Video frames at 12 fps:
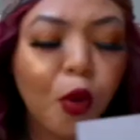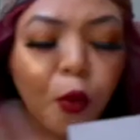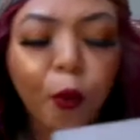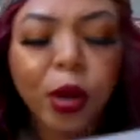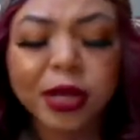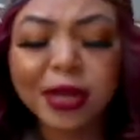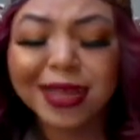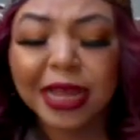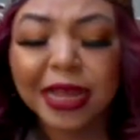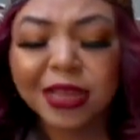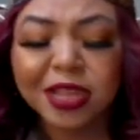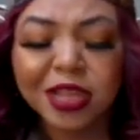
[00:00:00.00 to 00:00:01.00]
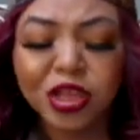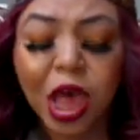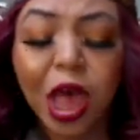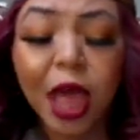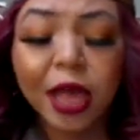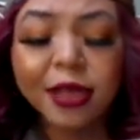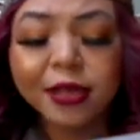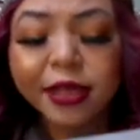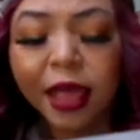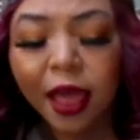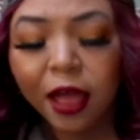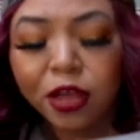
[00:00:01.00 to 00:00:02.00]
One of the things is
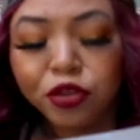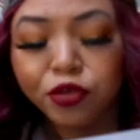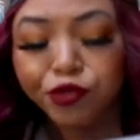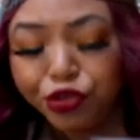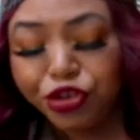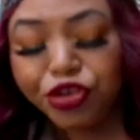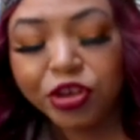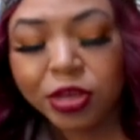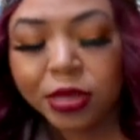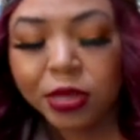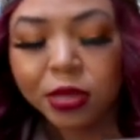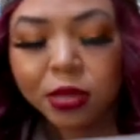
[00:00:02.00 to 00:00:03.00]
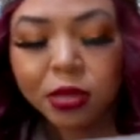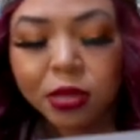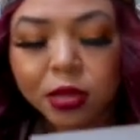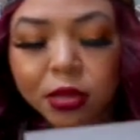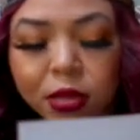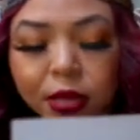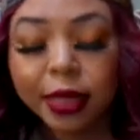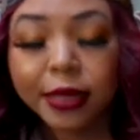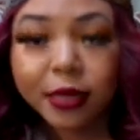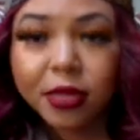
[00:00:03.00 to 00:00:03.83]
see a nutrition is